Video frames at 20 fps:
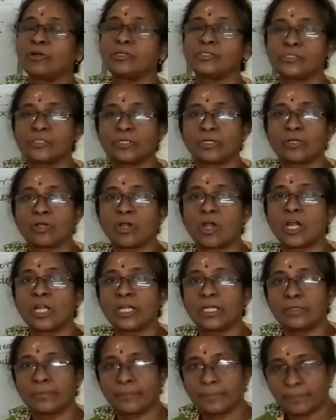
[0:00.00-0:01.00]
also
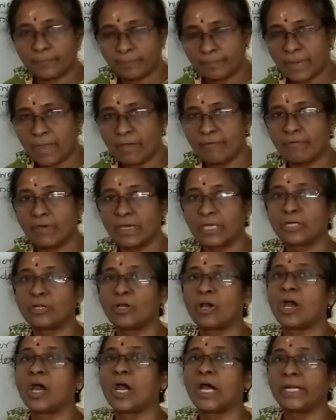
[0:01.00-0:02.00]
called power
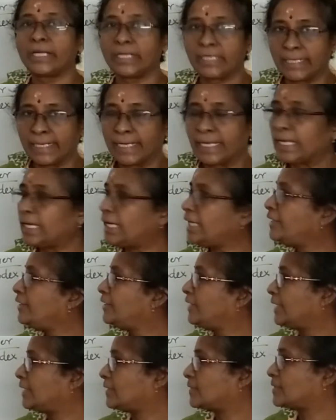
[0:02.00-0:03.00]
or
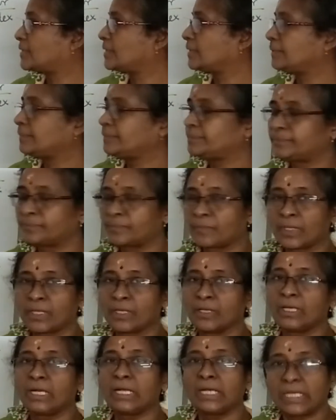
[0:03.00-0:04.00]
index.
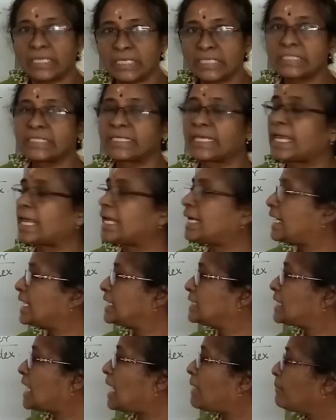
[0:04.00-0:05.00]
Let us see an
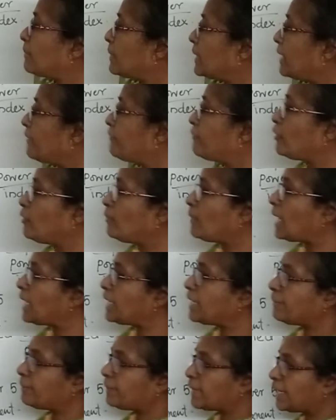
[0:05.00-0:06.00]
example. If you
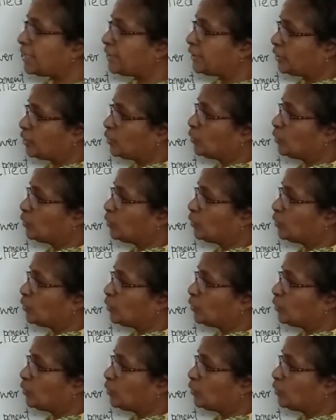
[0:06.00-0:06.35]
multiply